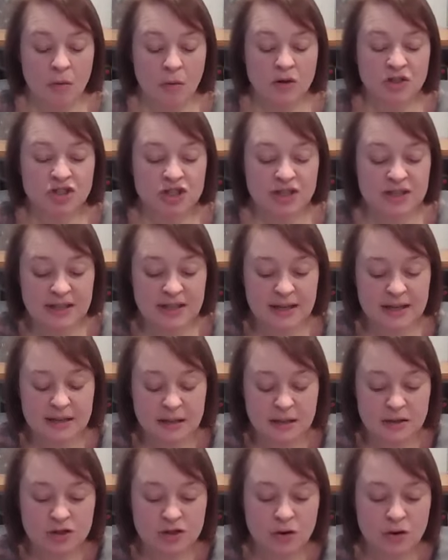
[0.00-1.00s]
Well, she
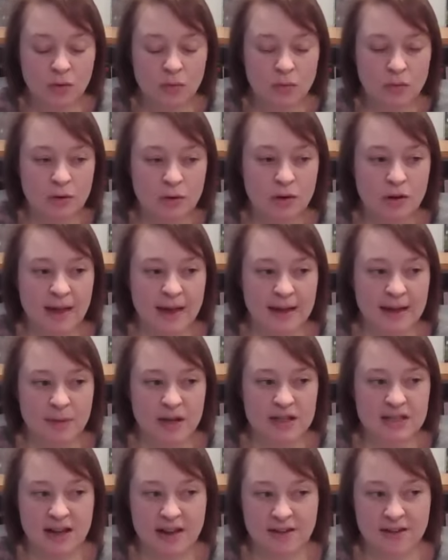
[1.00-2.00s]
says, so they
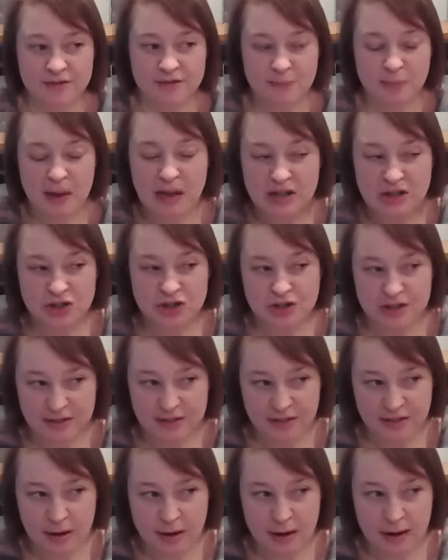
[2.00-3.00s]
must have pictures
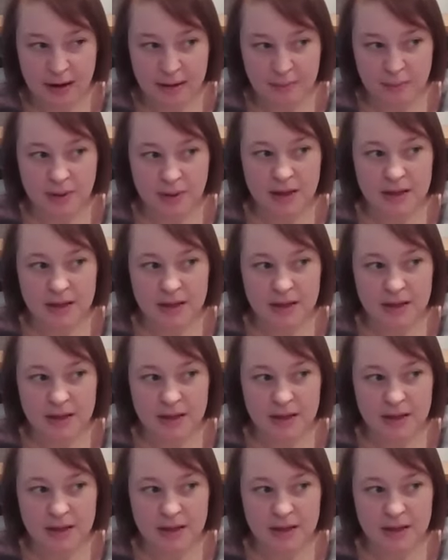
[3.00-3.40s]
of it up.